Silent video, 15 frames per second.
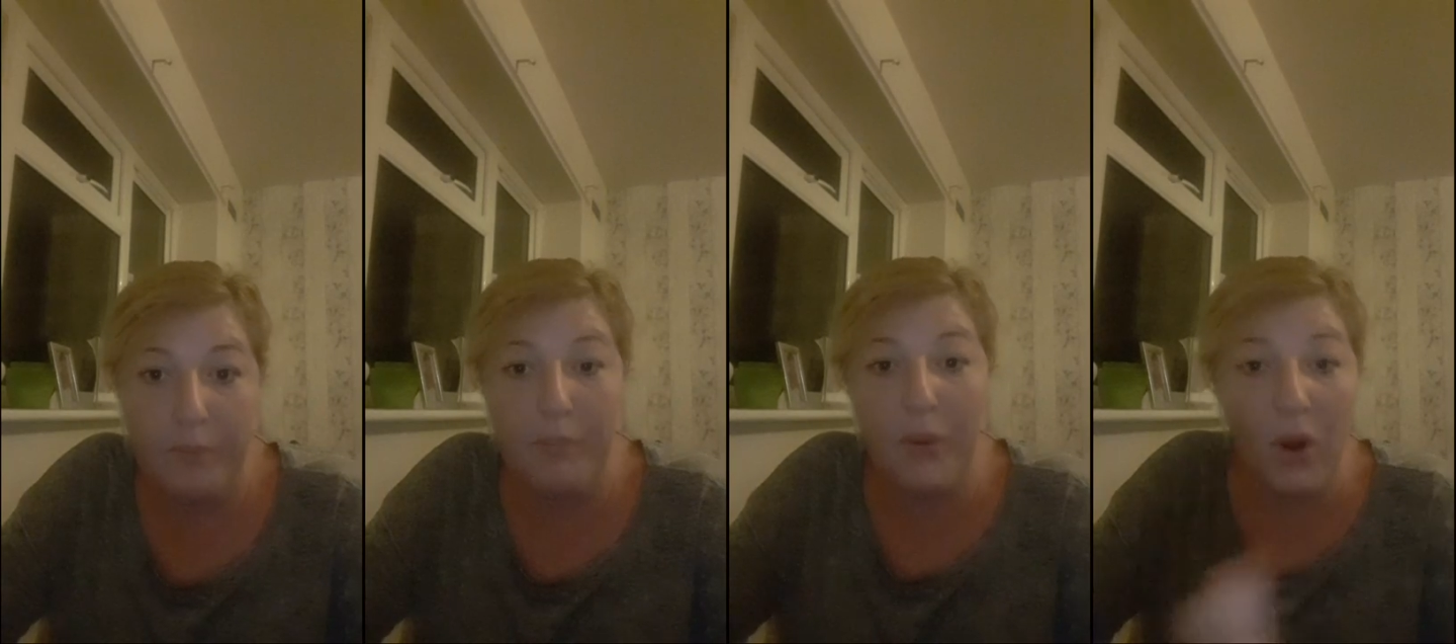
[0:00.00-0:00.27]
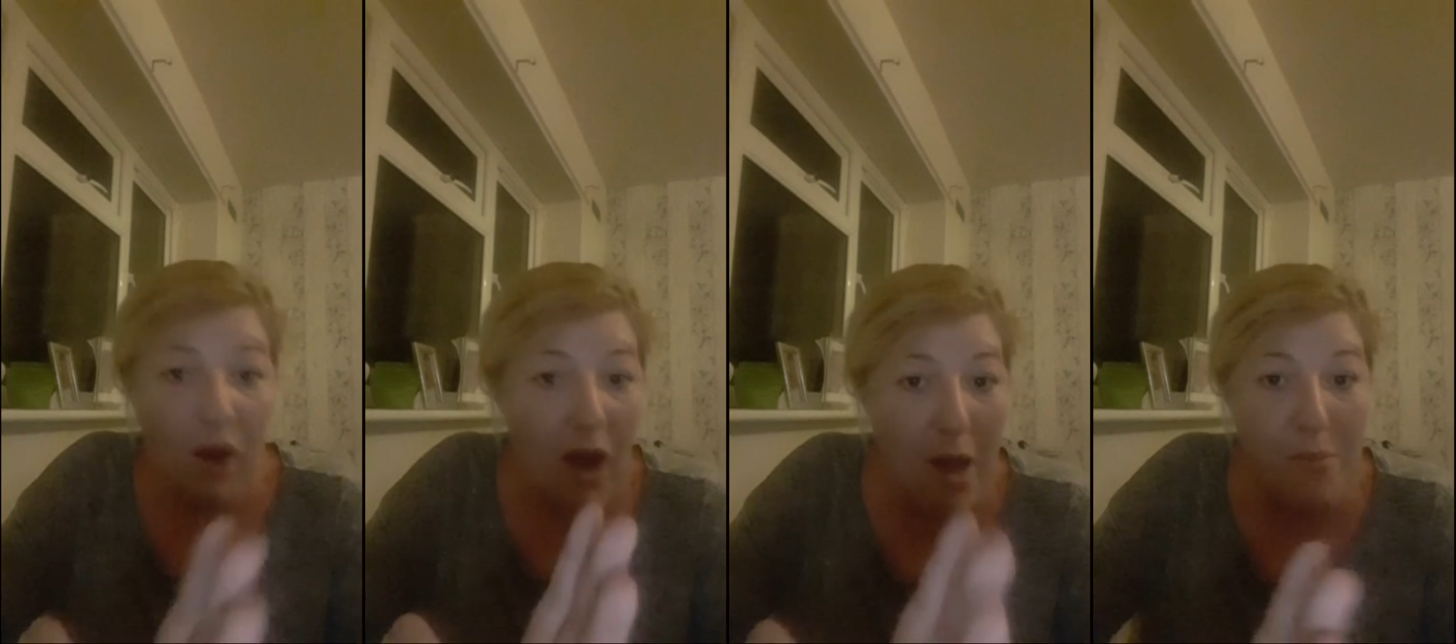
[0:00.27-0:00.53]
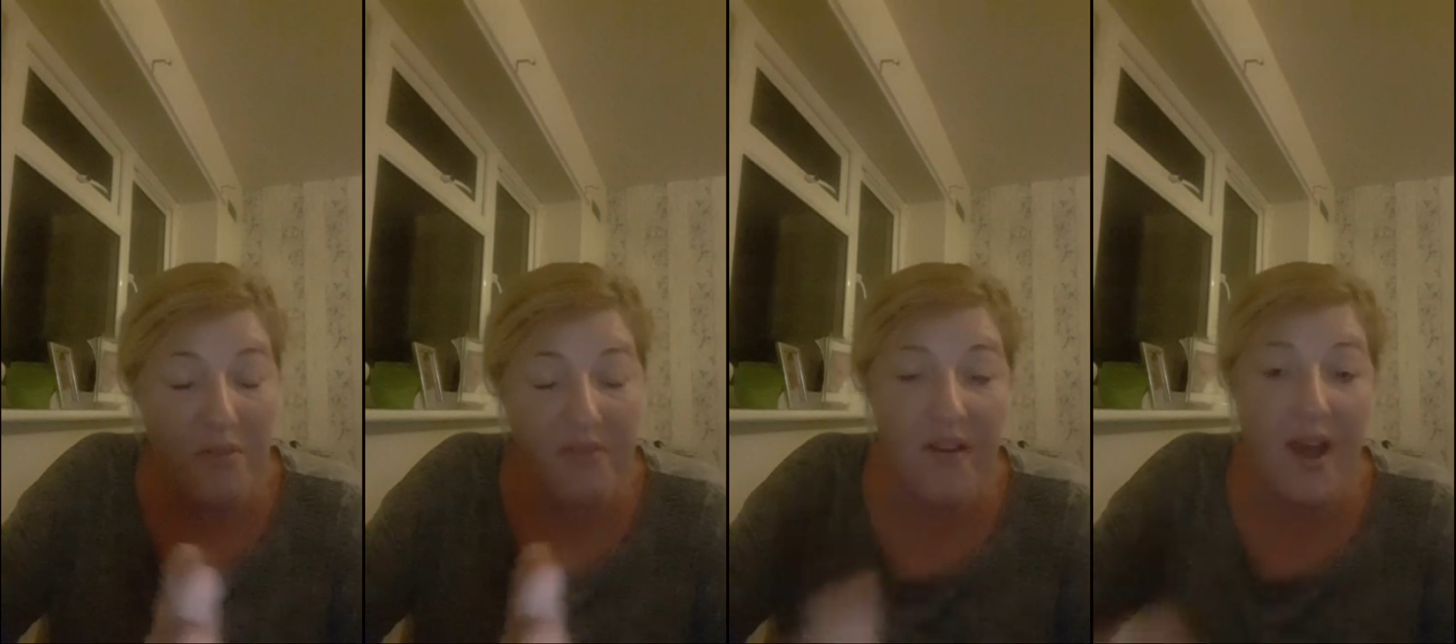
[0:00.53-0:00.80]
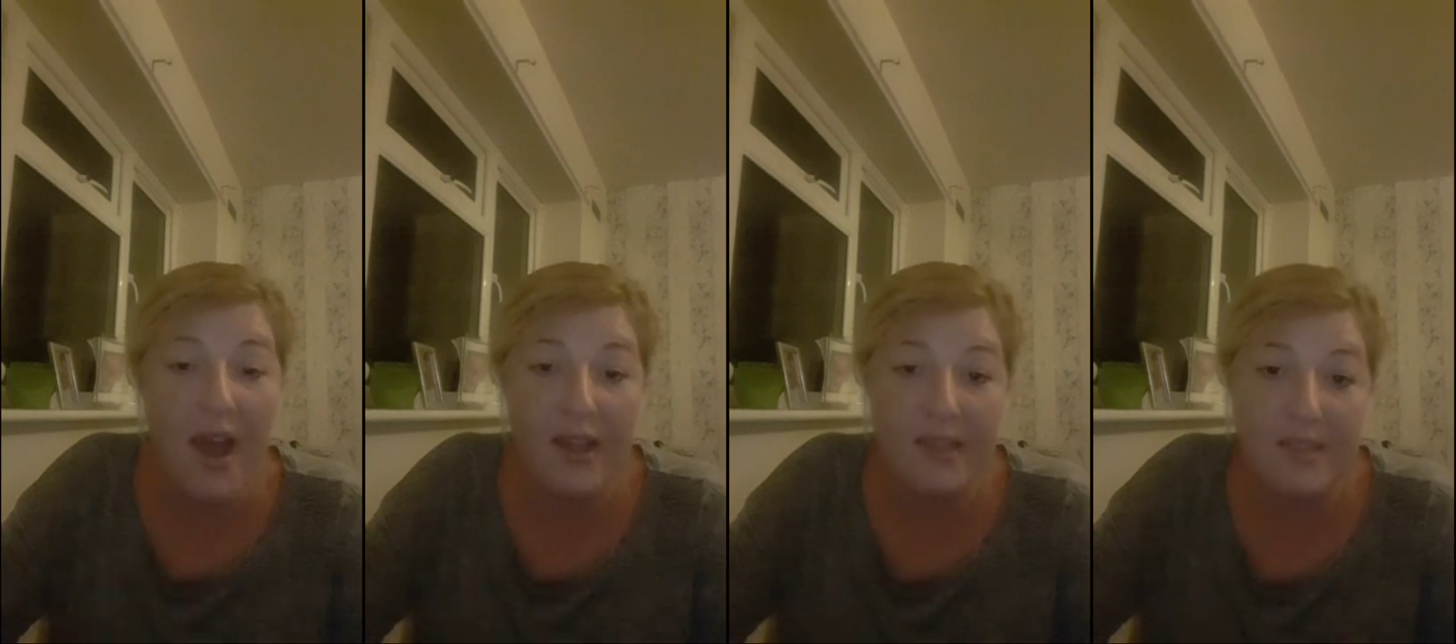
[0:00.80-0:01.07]
But I'm a
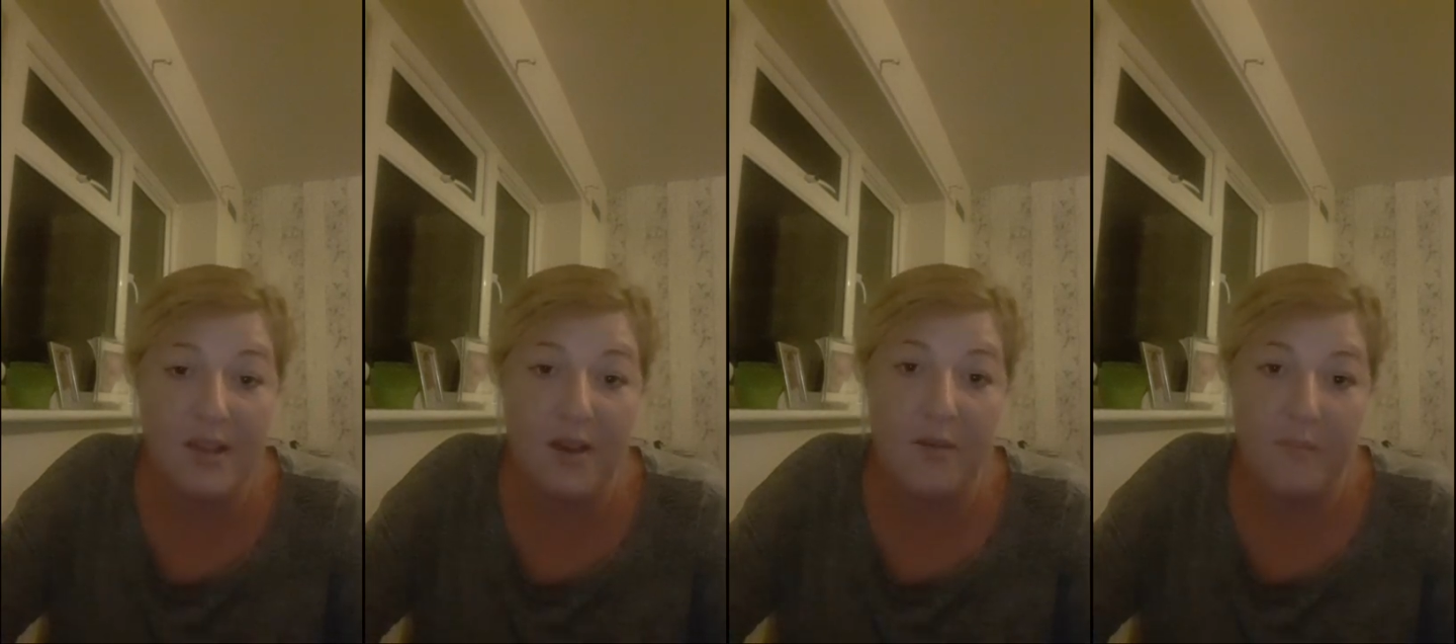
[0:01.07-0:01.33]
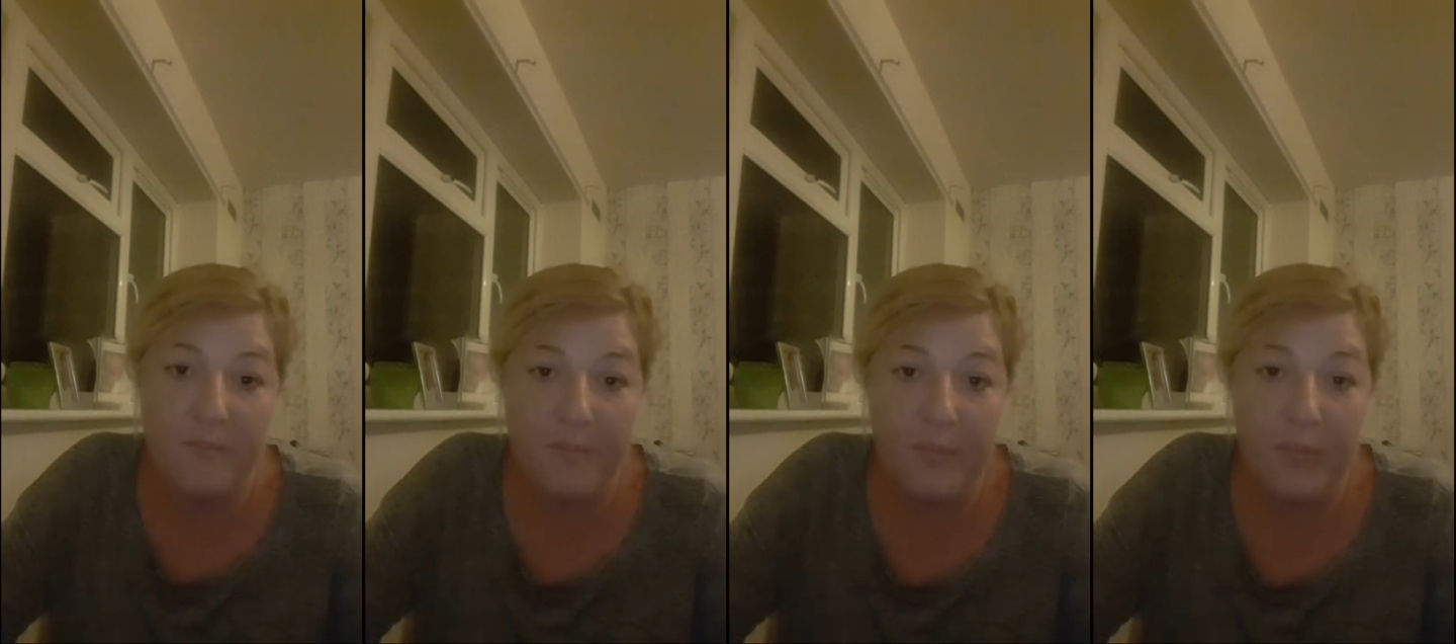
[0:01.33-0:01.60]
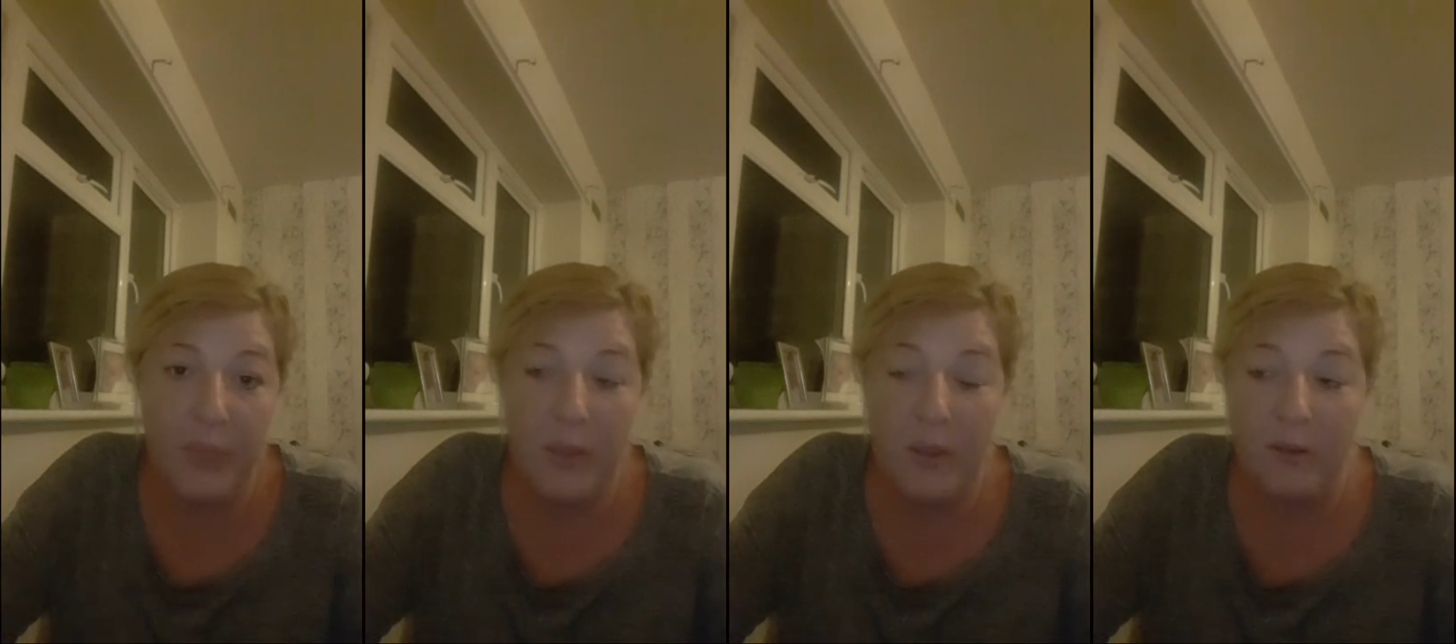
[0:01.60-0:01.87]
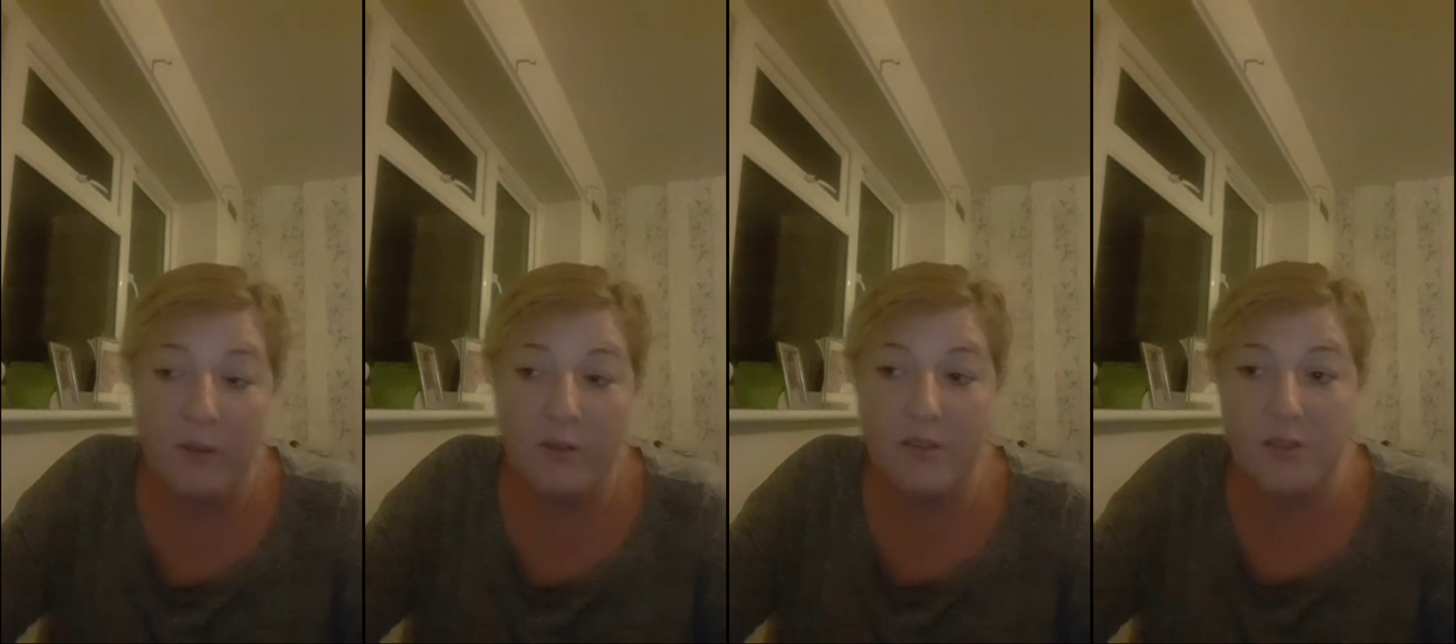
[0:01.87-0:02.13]
fighter.
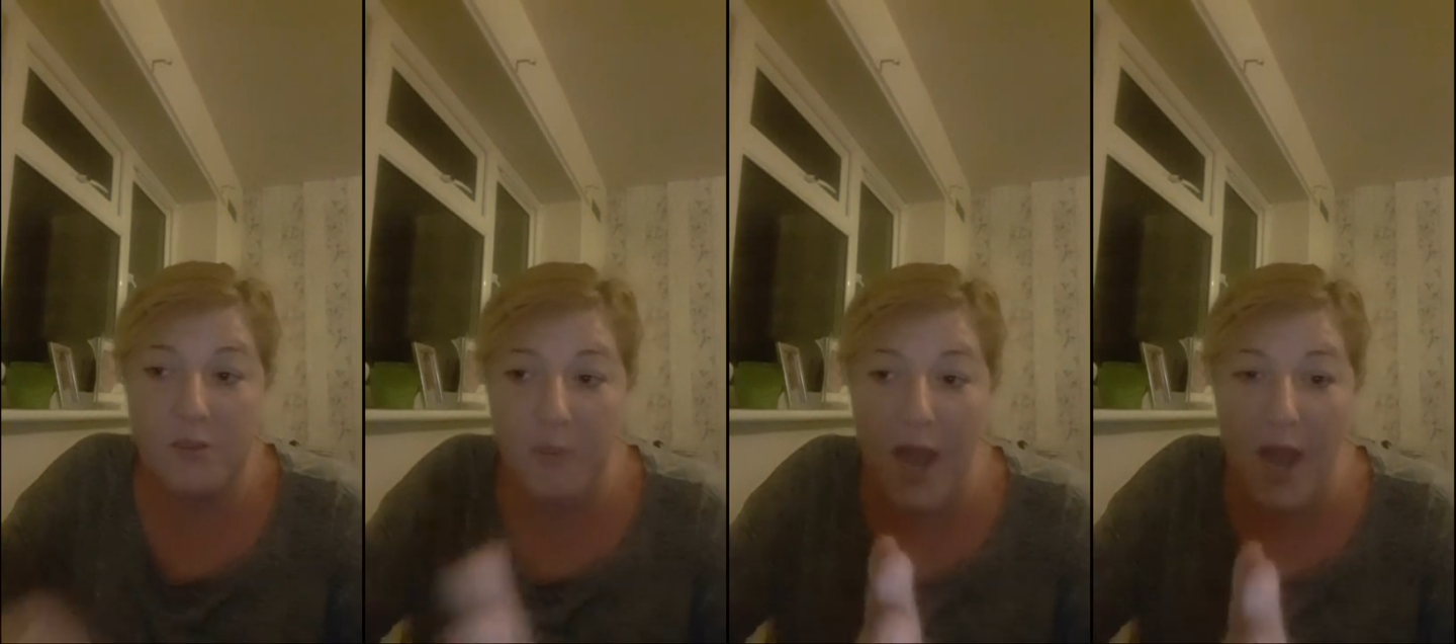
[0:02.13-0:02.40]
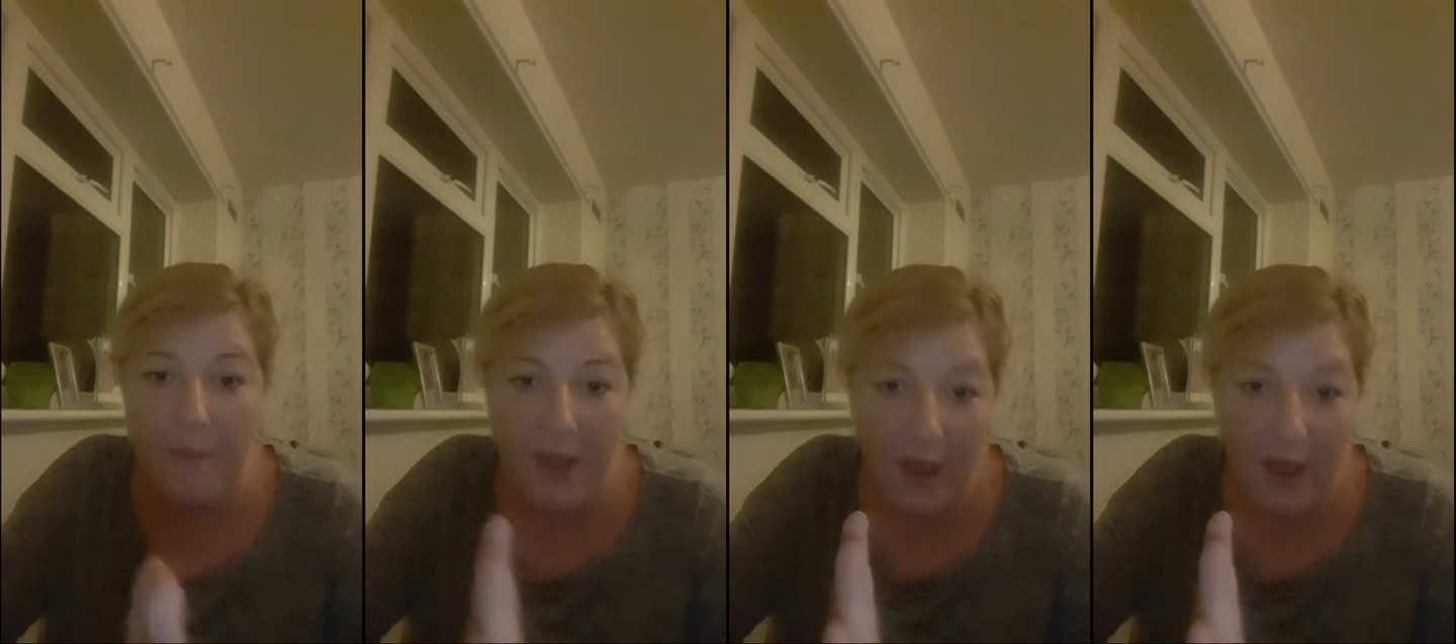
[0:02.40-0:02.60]
Despite